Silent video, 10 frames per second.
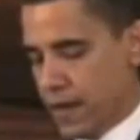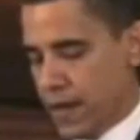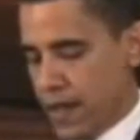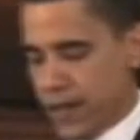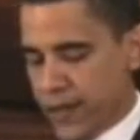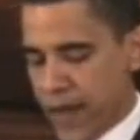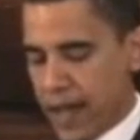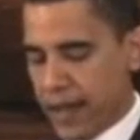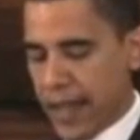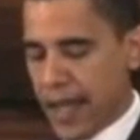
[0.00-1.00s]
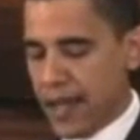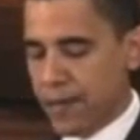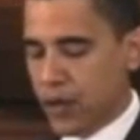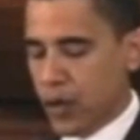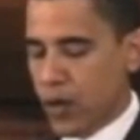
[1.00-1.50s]
His faith led
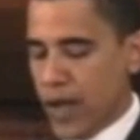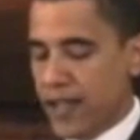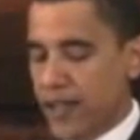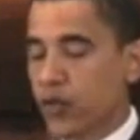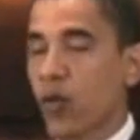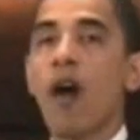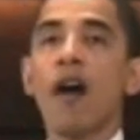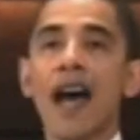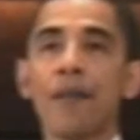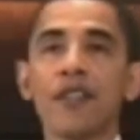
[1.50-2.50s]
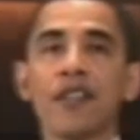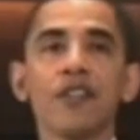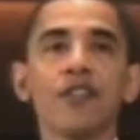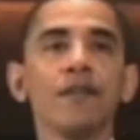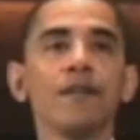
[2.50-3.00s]
him to a strong
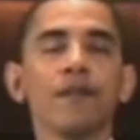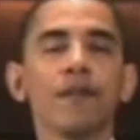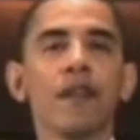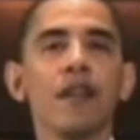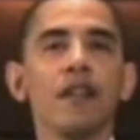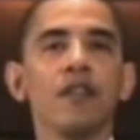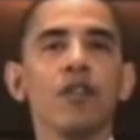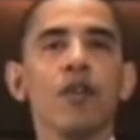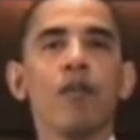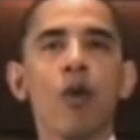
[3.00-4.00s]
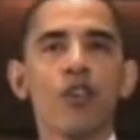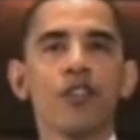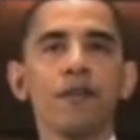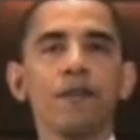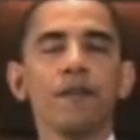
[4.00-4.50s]
opposition to
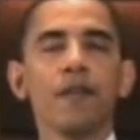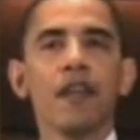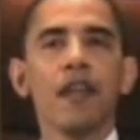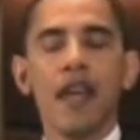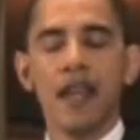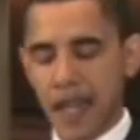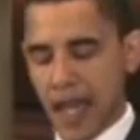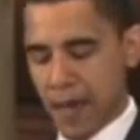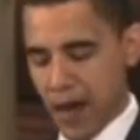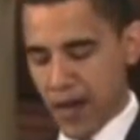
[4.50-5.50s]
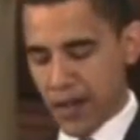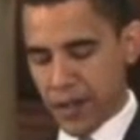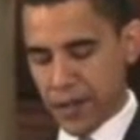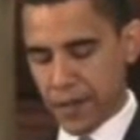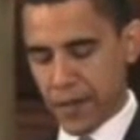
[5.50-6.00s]
abortion and gay marriage,
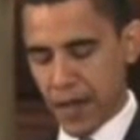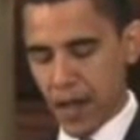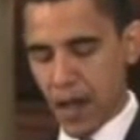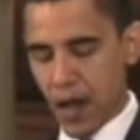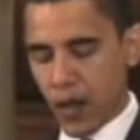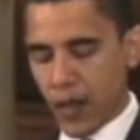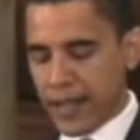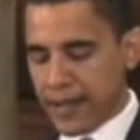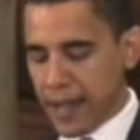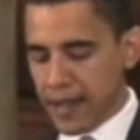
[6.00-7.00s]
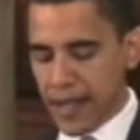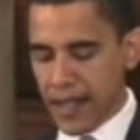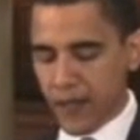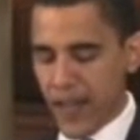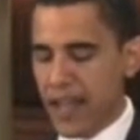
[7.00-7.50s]
although he said that
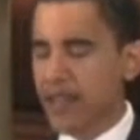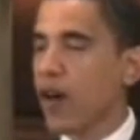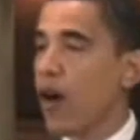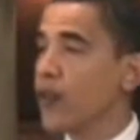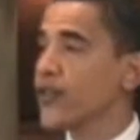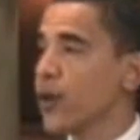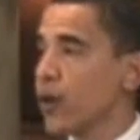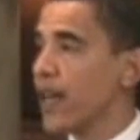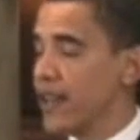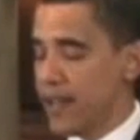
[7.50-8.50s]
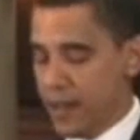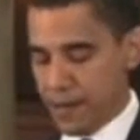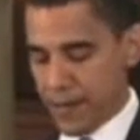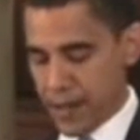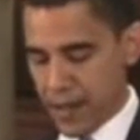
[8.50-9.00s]
his faith also led him
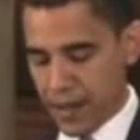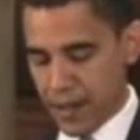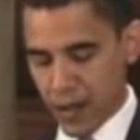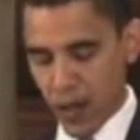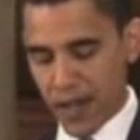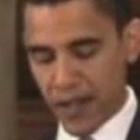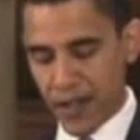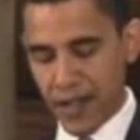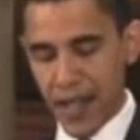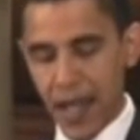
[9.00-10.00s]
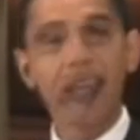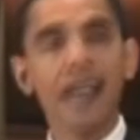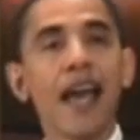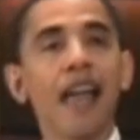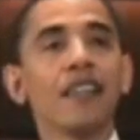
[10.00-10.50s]
to question the
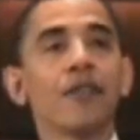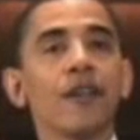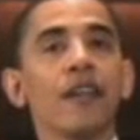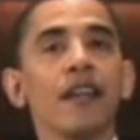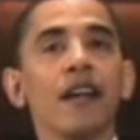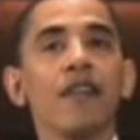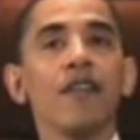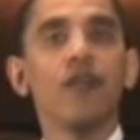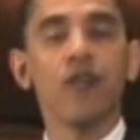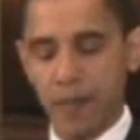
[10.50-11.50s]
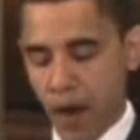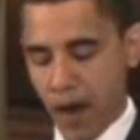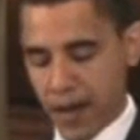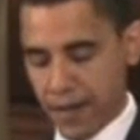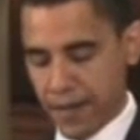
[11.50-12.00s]
idolatry of the free
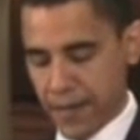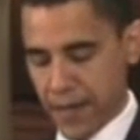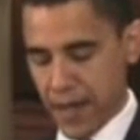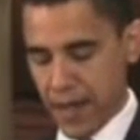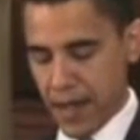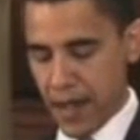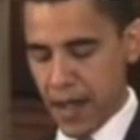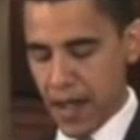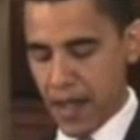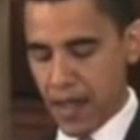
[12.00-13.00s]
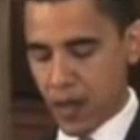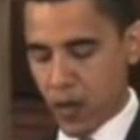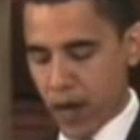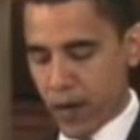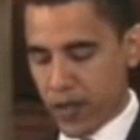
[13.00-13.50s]
market, the
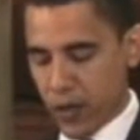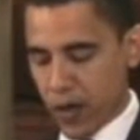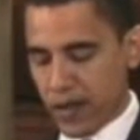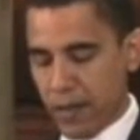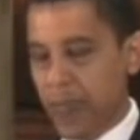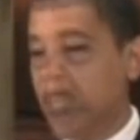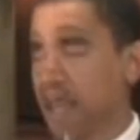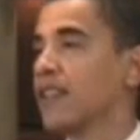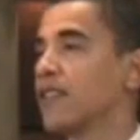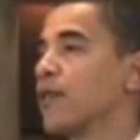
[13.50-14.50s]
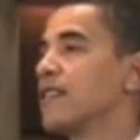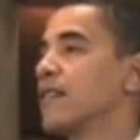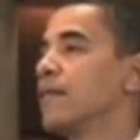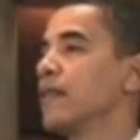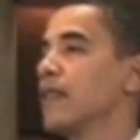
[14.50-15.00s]
quick resort to
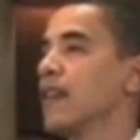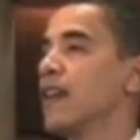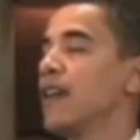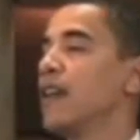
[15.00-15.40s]
militarism, the